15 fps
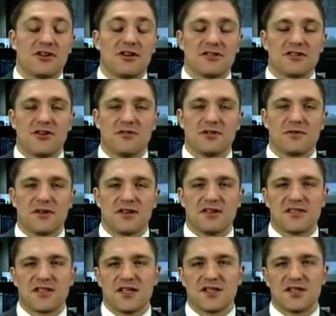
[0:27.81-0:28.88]
last night was one of
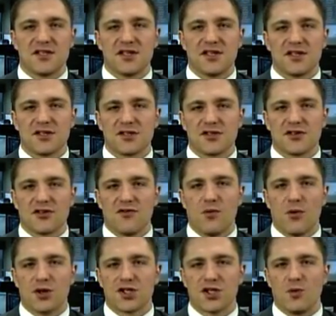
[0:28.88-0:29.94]
those sessions you can just sort of
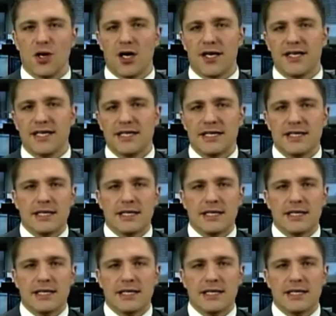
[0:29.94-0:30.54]
wash away.